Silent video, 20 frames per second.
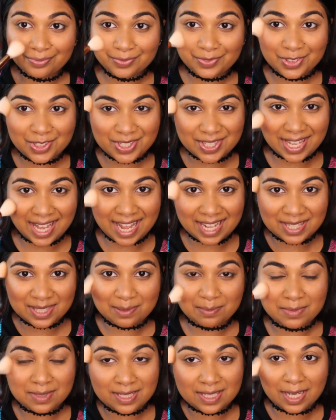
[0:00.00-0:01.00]
Just add
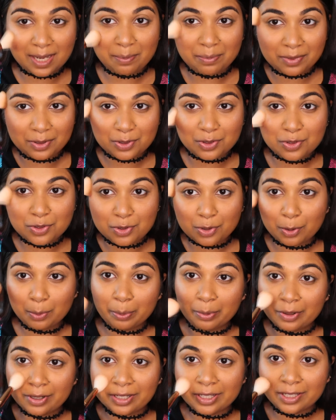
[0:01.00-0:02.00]
some depth, it's so
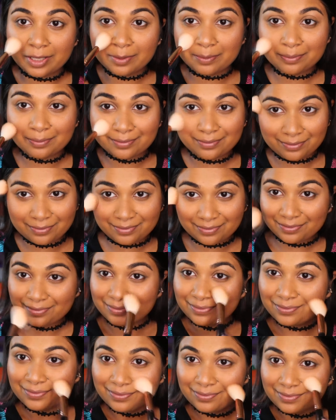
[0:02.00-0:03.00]
pretty.
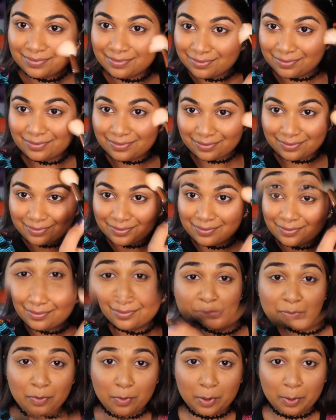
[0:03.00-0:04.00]

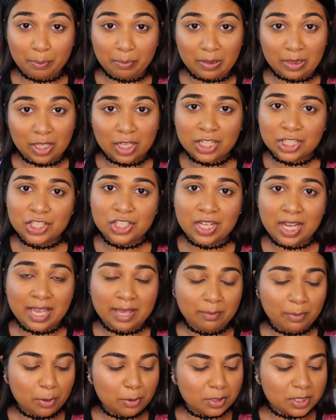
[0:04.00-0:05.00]
And for blush, I
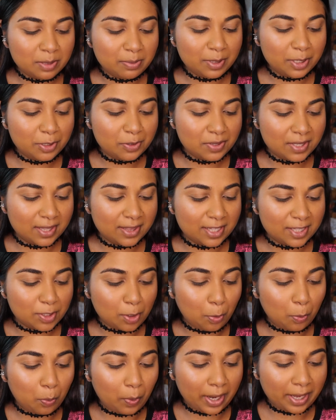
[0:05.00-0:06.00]
am going to be using this
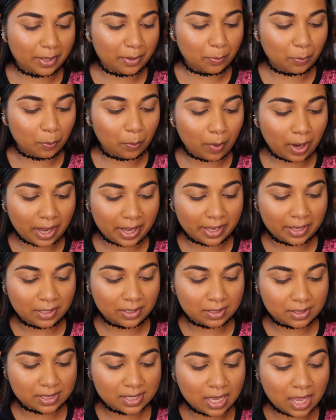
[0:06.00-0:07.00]
Wet n
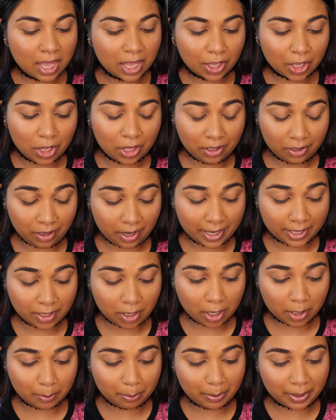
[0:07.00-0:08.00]
Wild Color
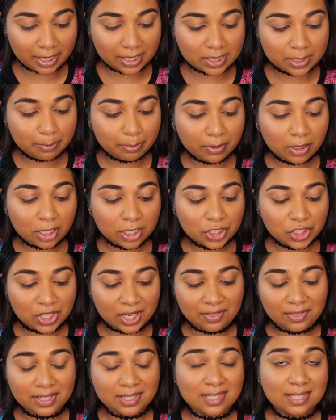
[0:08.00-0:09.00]
Icon Baked Blush,
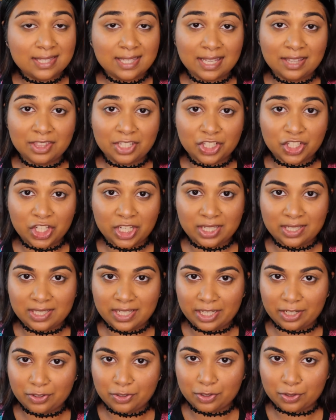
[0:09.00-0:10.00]
and this is in the shade
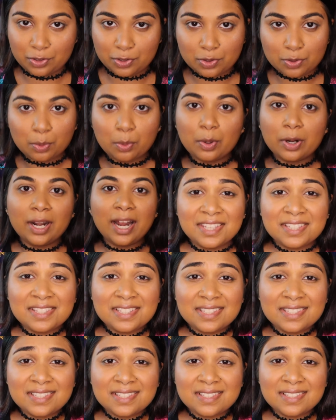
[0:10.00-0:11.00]
Dare to Soar. This
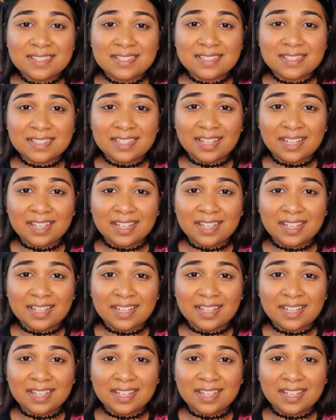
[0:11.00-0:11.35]
is